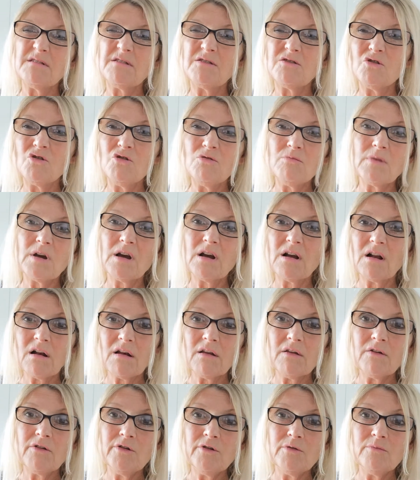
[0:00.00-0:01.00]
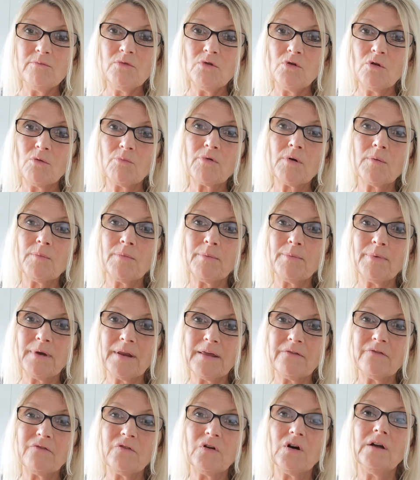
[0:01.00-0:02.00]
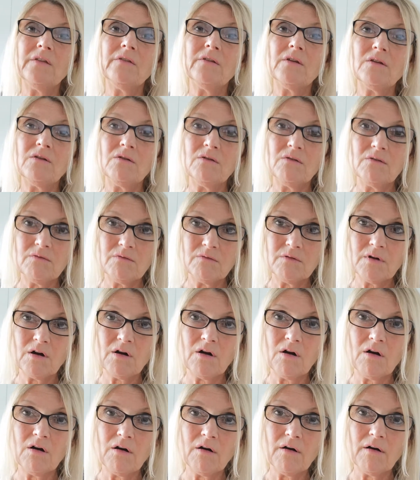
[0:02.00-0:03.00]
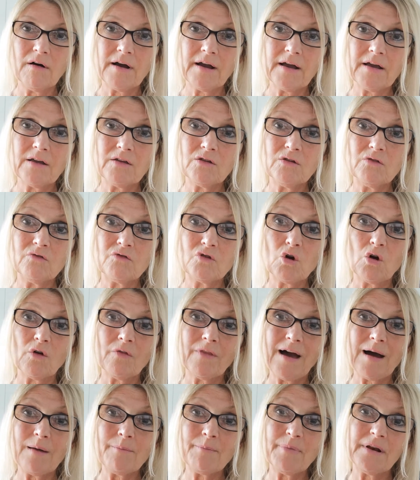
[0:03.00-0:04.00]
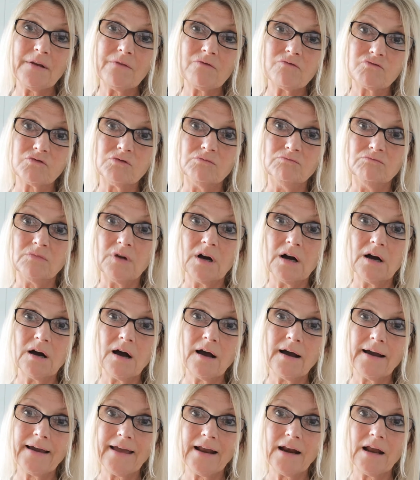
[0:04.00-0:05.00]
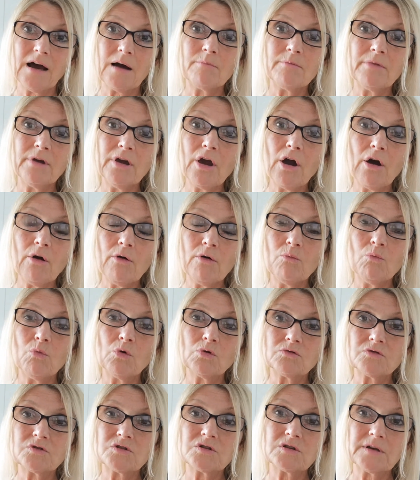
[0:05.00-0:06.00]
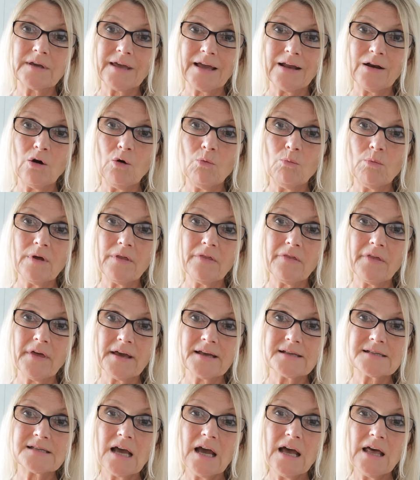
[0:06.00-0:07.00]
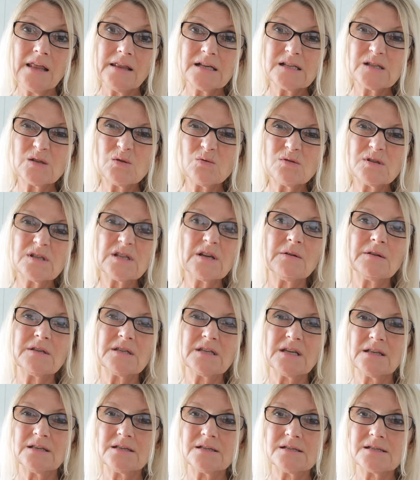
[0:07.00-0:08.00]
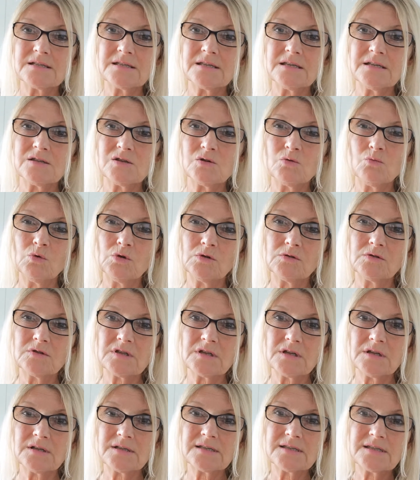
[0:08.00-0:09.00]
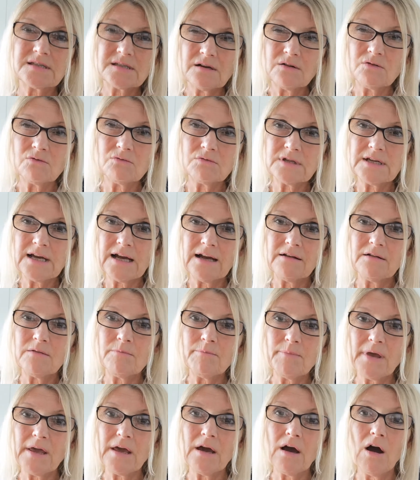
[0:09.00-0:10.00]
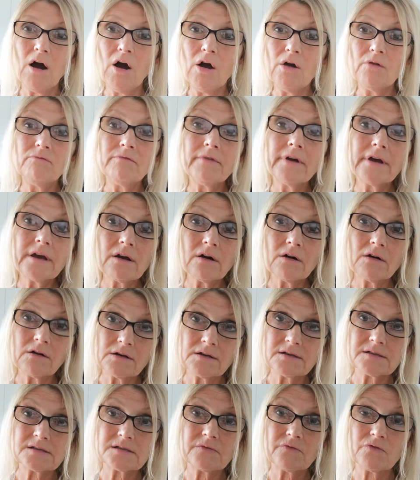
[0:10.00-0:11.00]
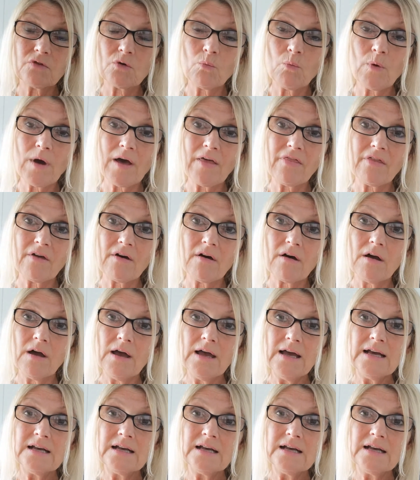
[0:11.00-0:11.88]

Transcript: doom and gloom, you'll probably find that you've got that bit of get up and go and want to get on with things. There's also a tendency to want to snuggle down and be at home regardless of the weather.